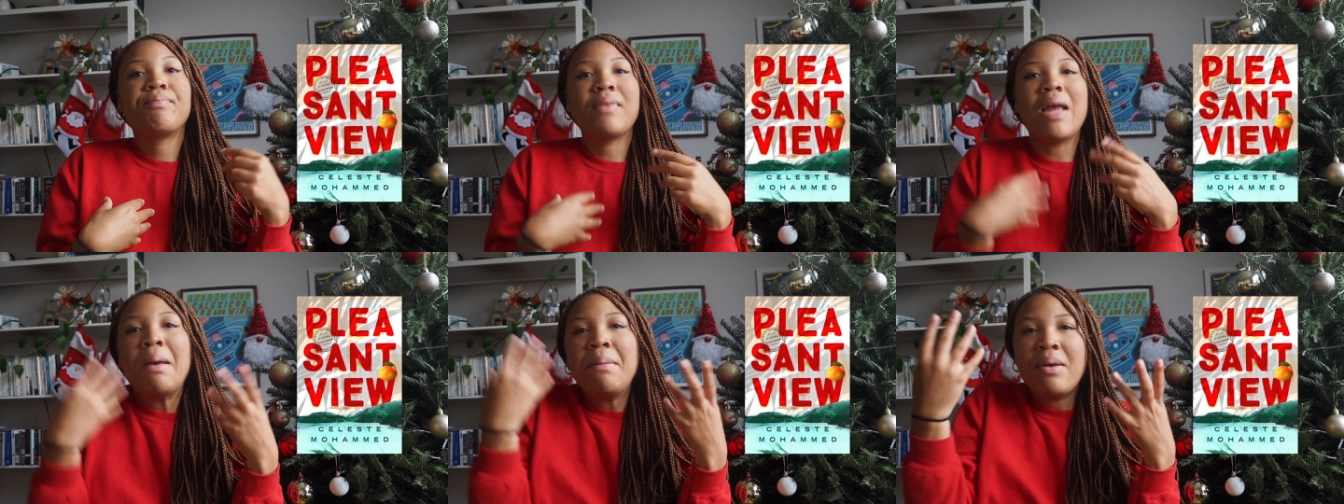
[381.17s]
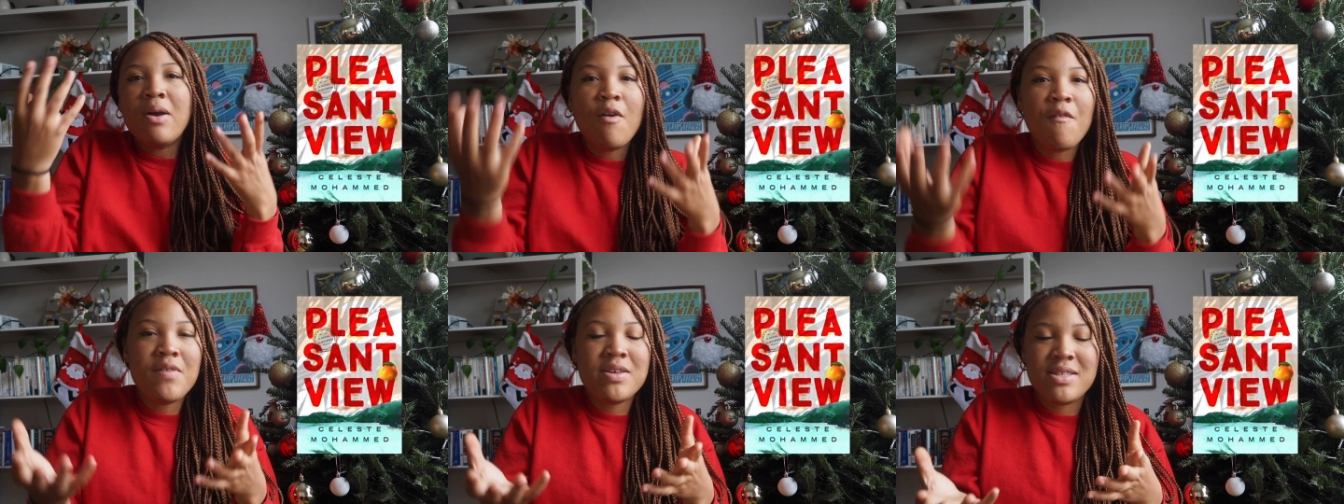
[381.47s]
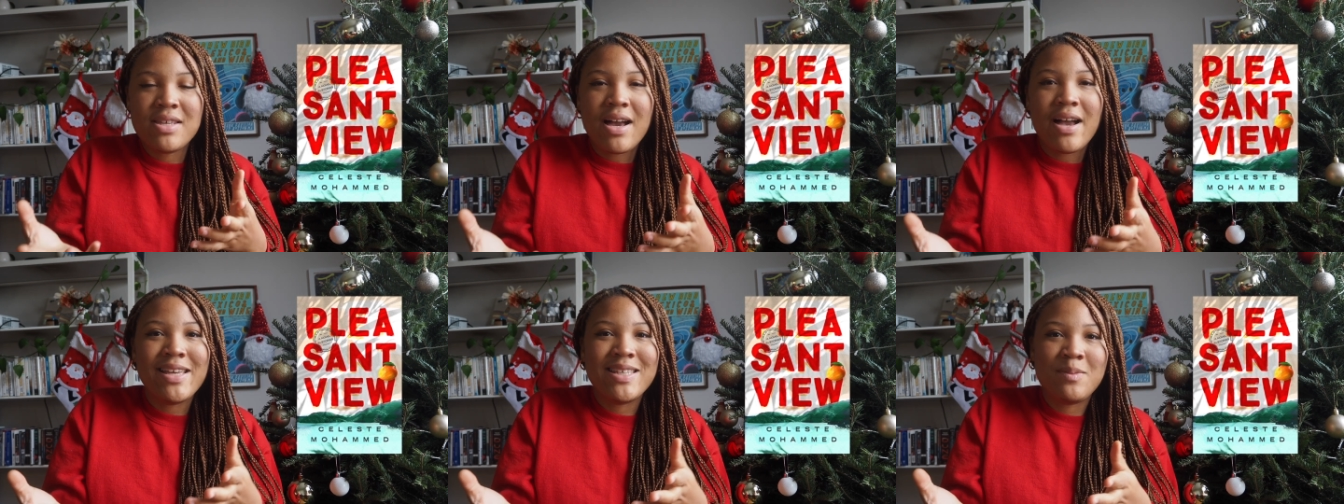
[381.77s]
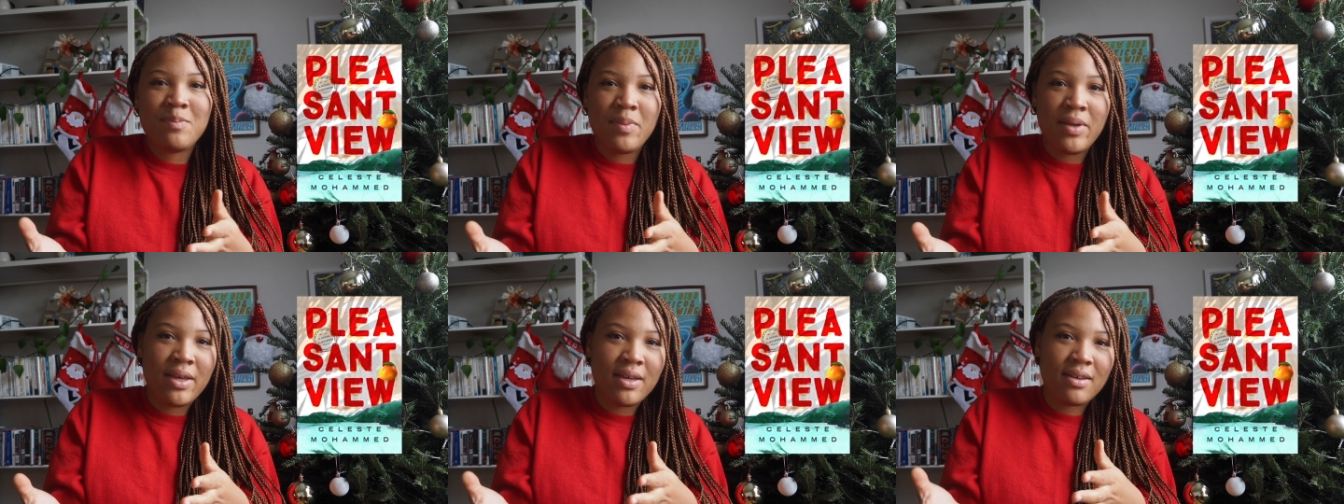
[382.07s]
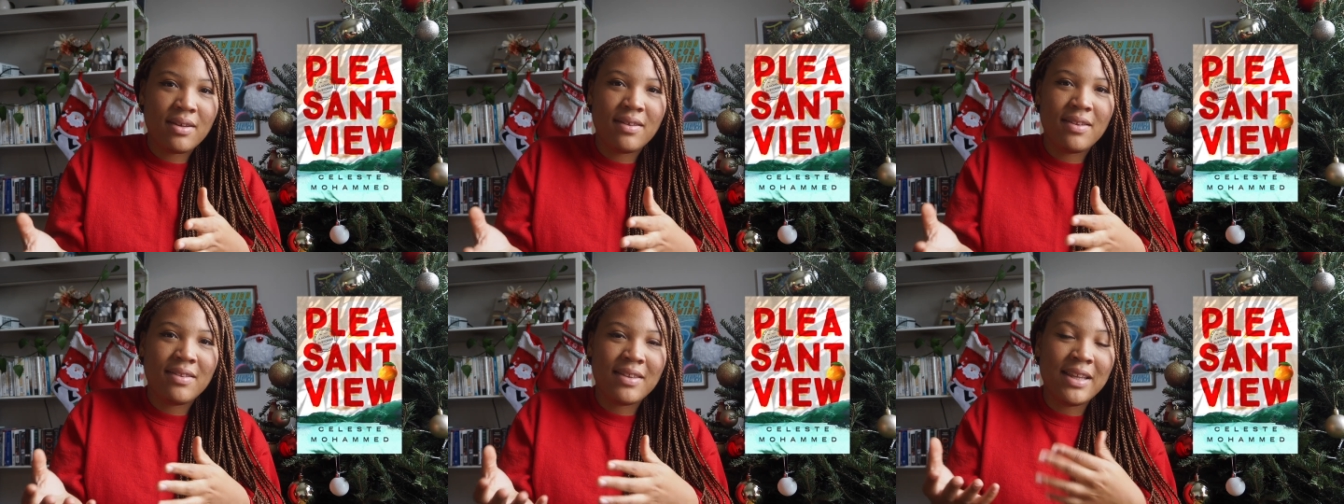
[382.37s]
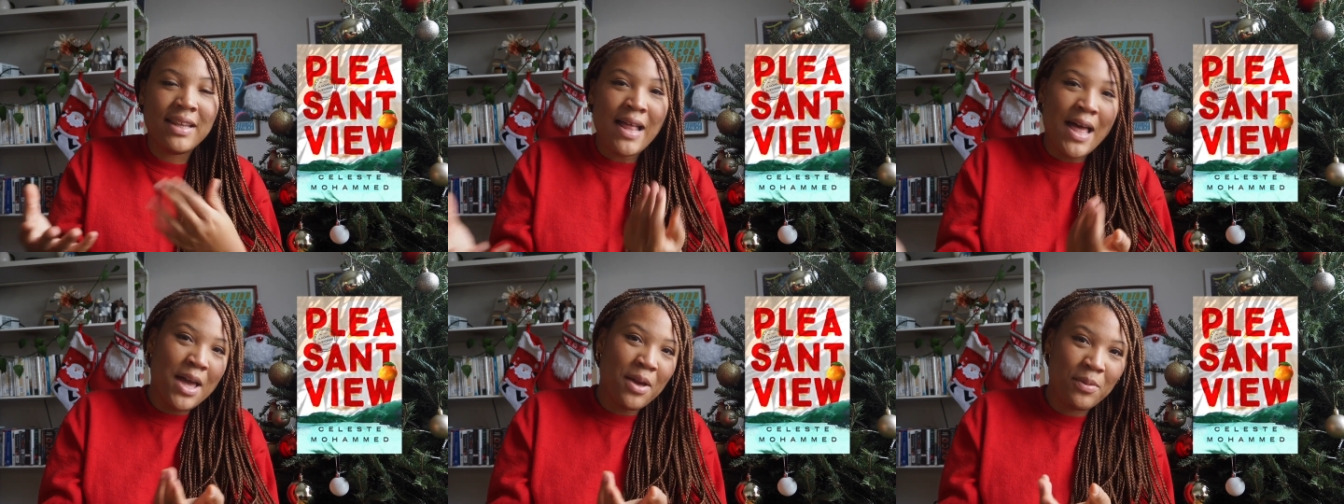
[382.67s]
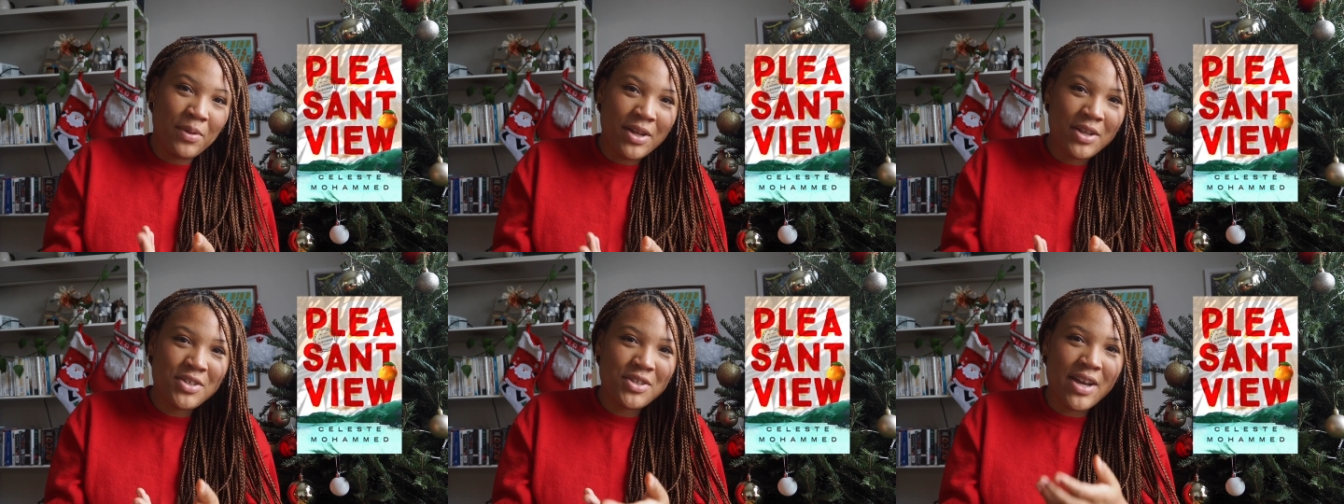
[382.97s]
I mean, obviously I speak the
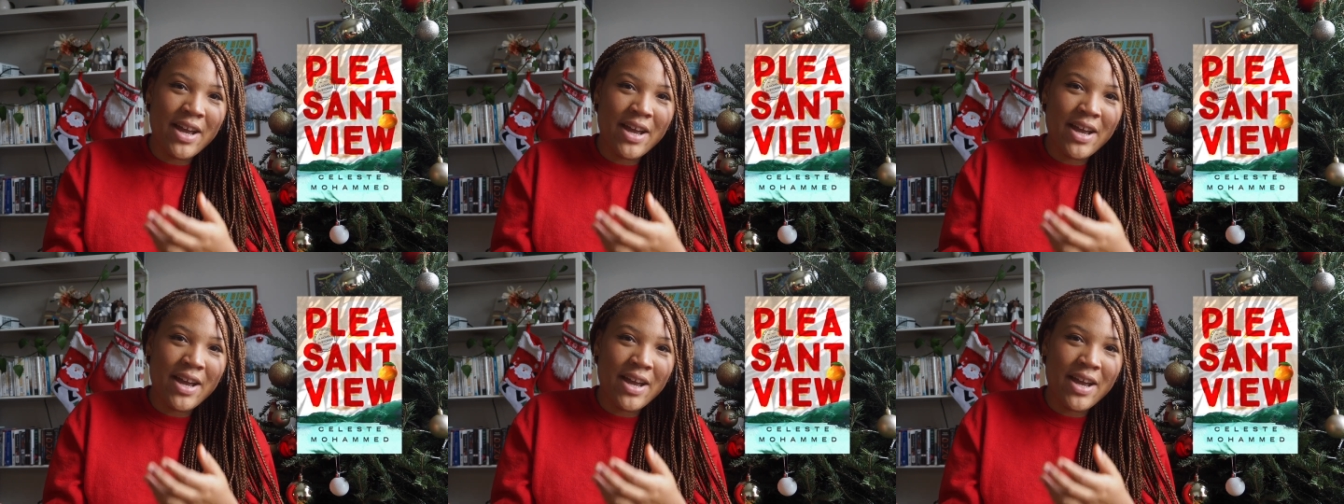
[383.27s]
language,